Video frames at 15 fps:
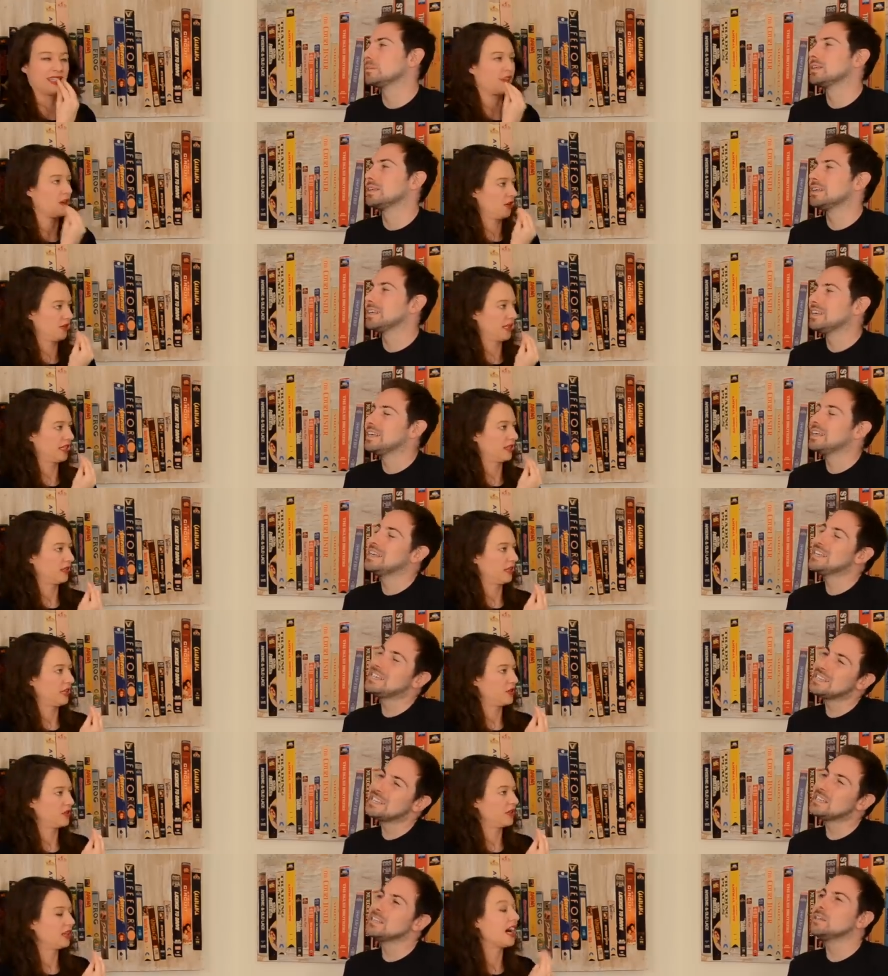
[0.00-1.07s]
Speaker 1: see their
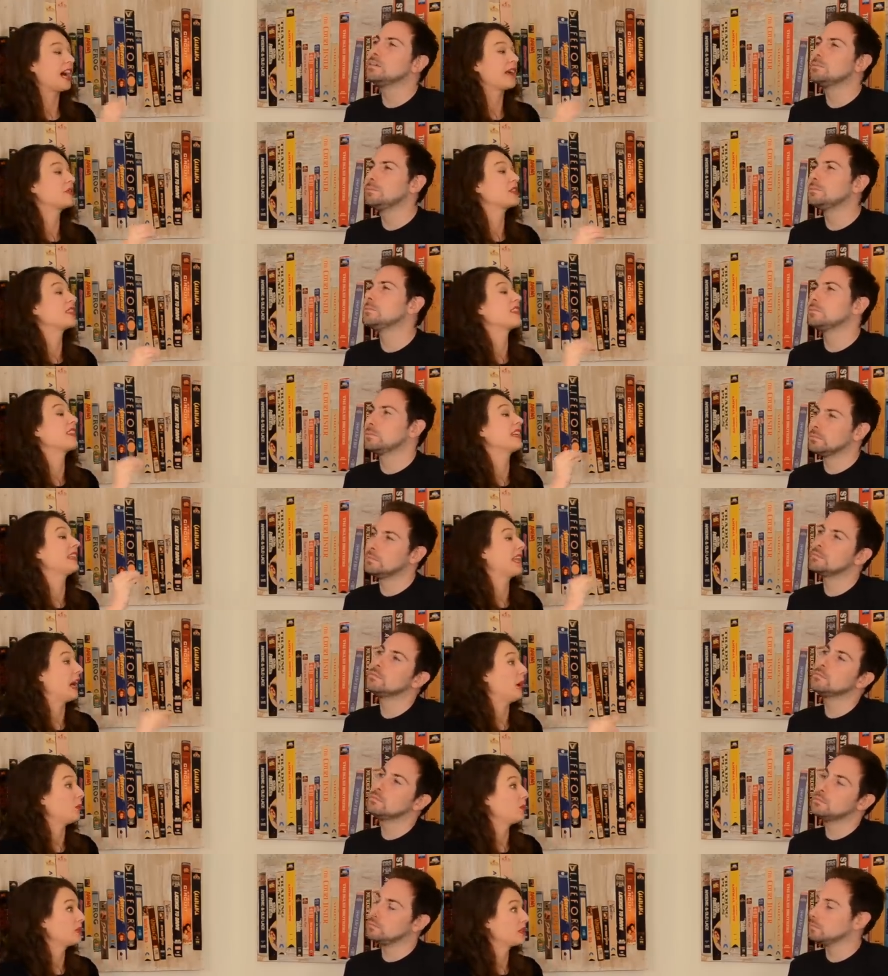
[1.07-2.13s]
articulation. Mm. I hmm. didn't think it
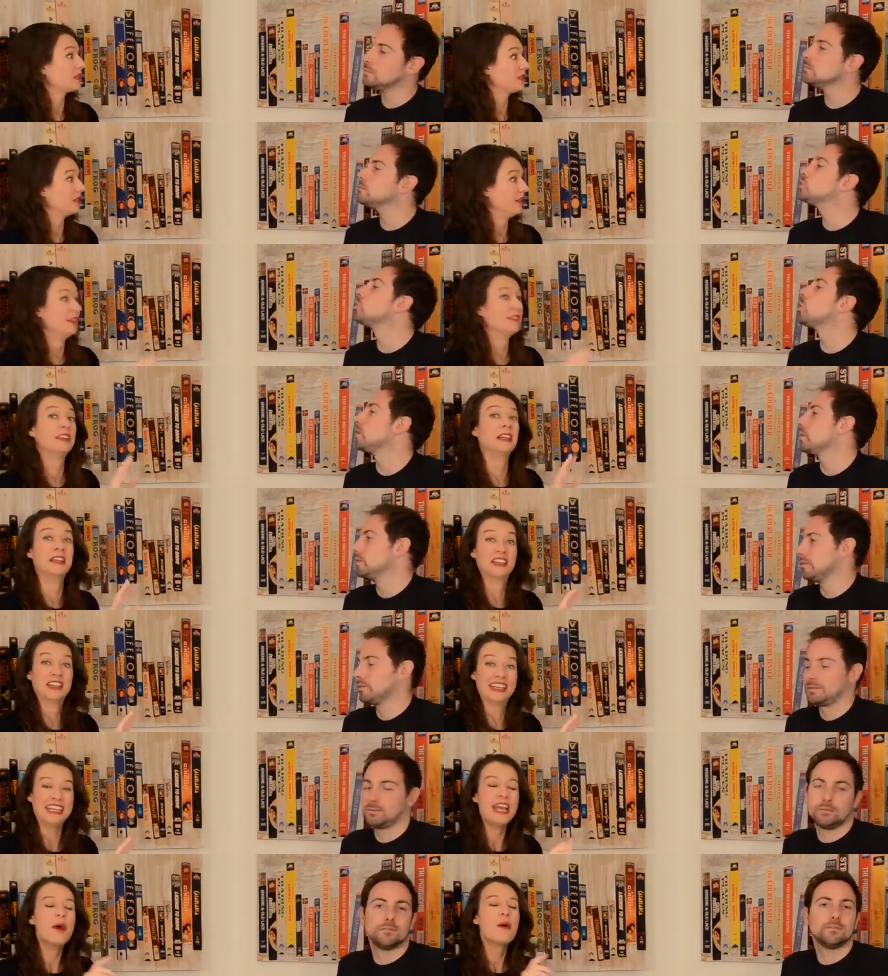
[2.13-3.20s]
helped. Sure.
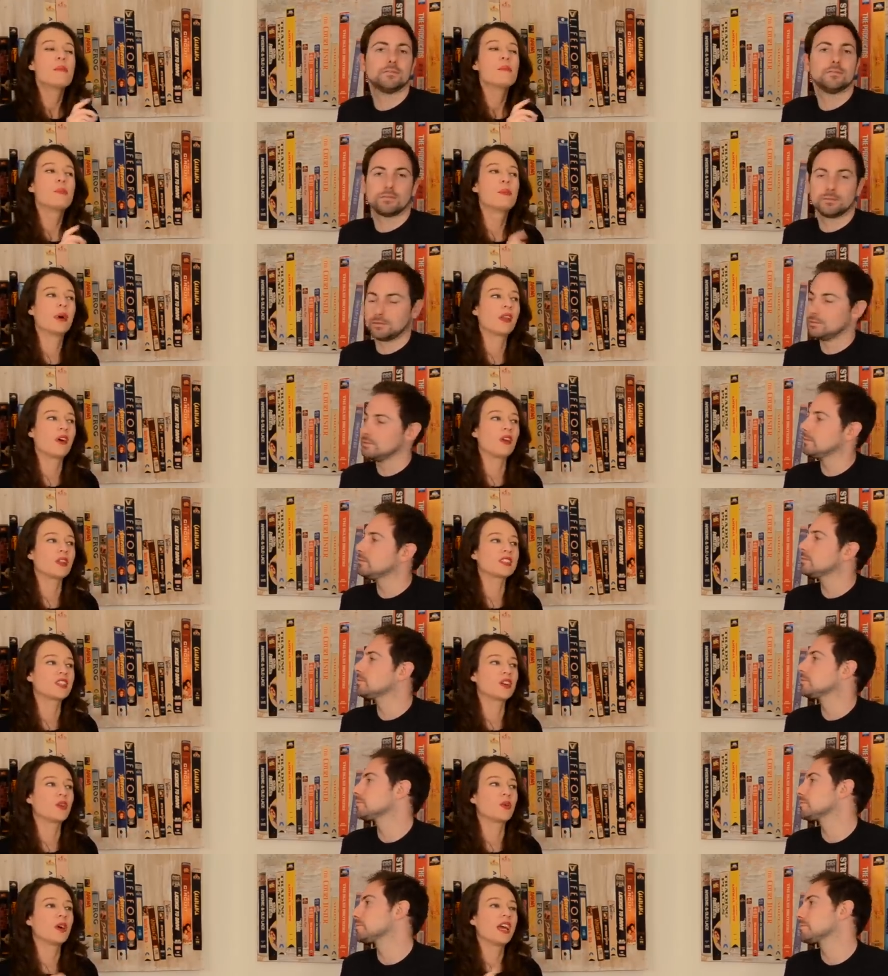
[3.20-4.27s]
But
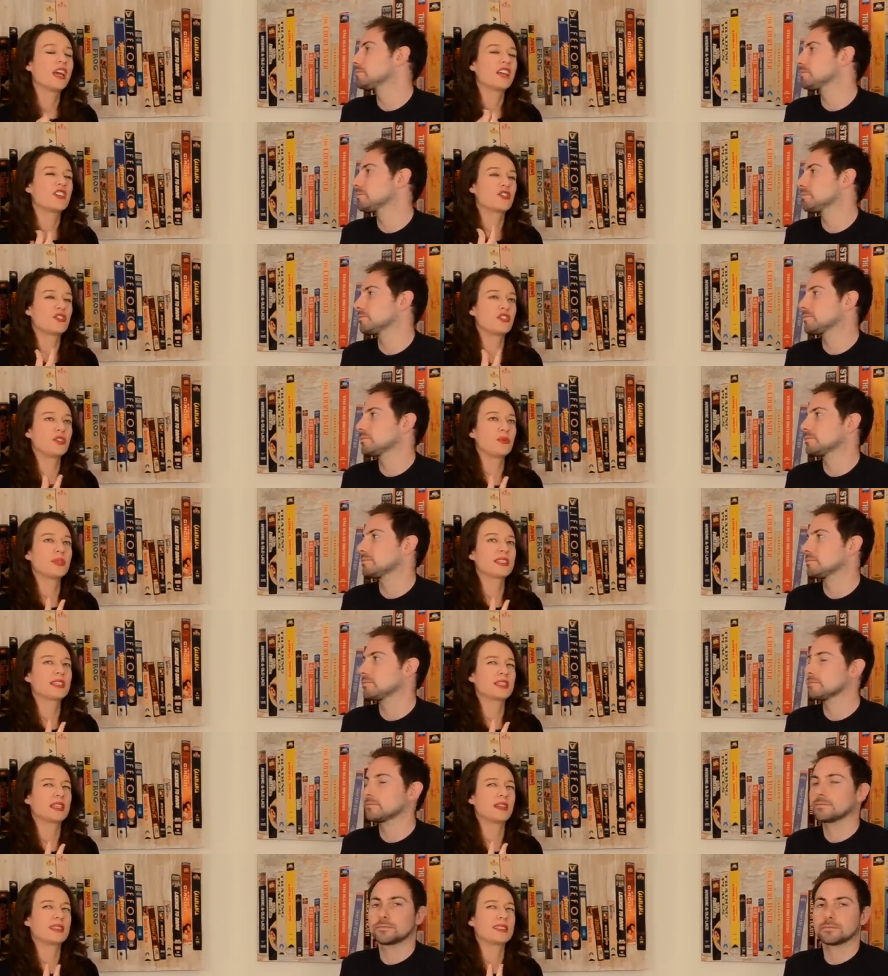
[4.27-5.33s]
also, she was
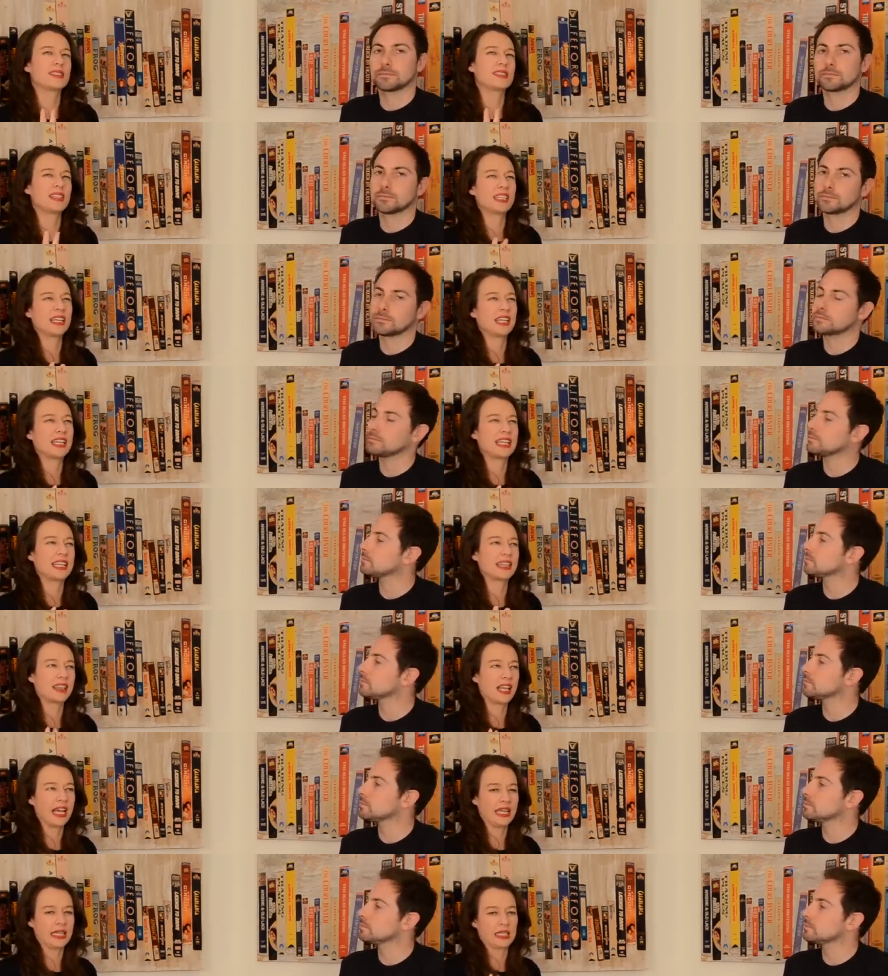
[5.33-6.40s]
singing it
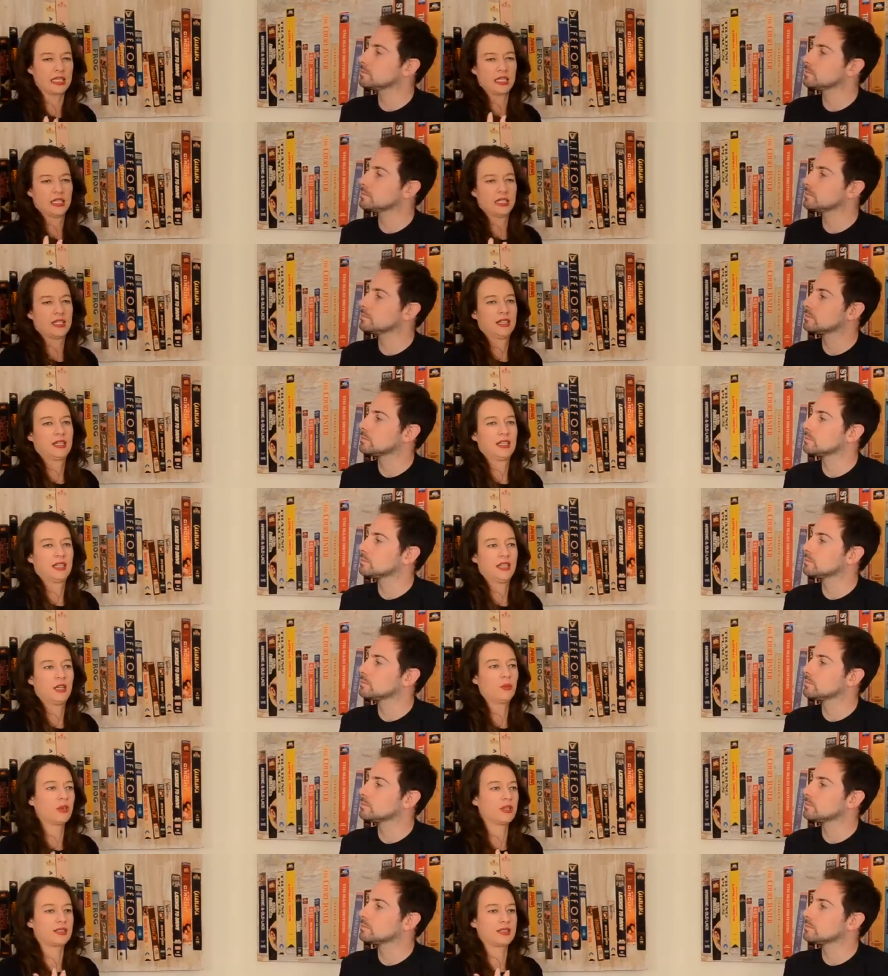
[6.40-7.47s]
like
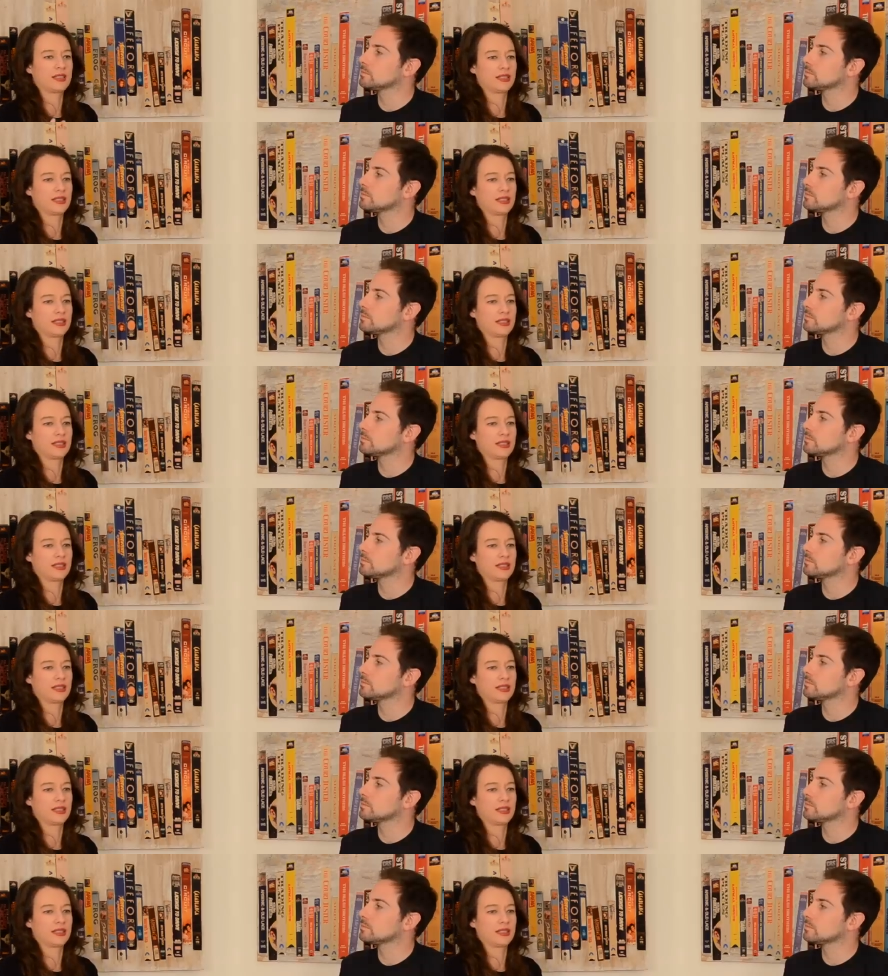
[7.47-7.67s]
it was